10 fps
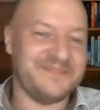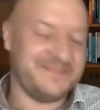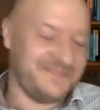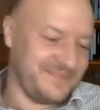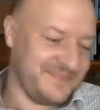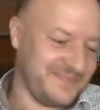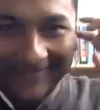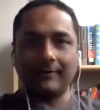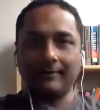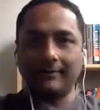Well,
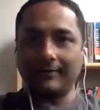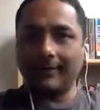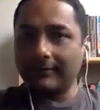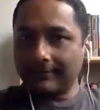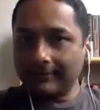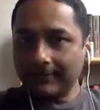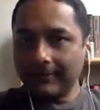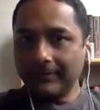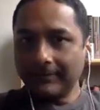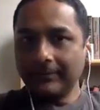
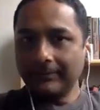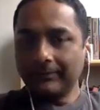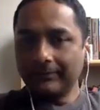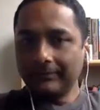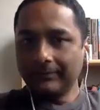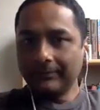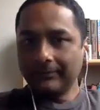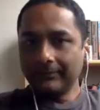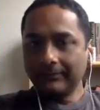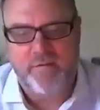I love the idea.
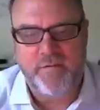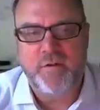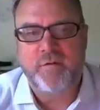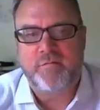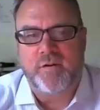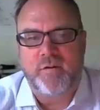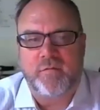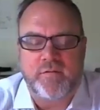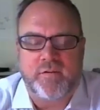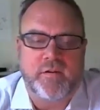I love that
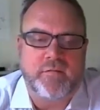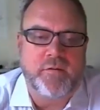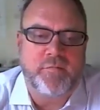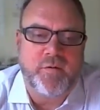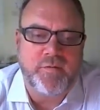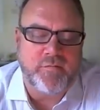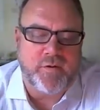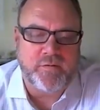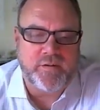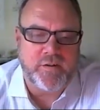you both
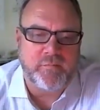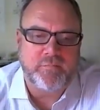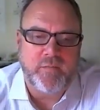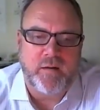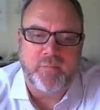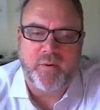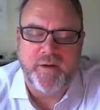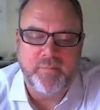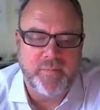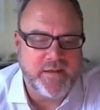invoked
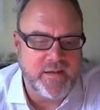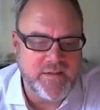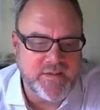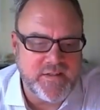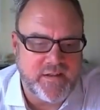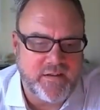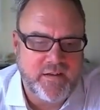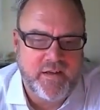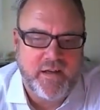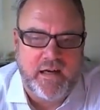Boyd, because
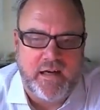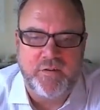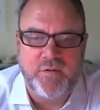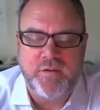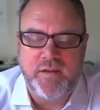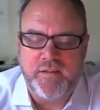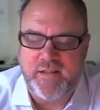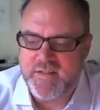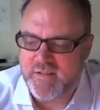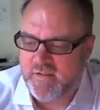I do think
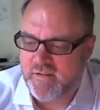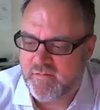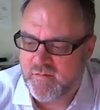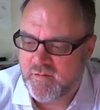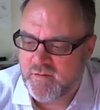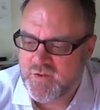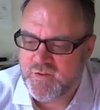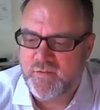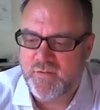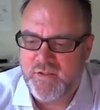that's a
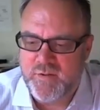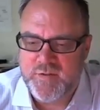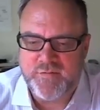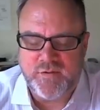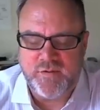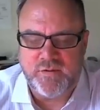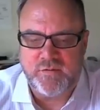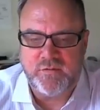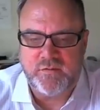extremely useful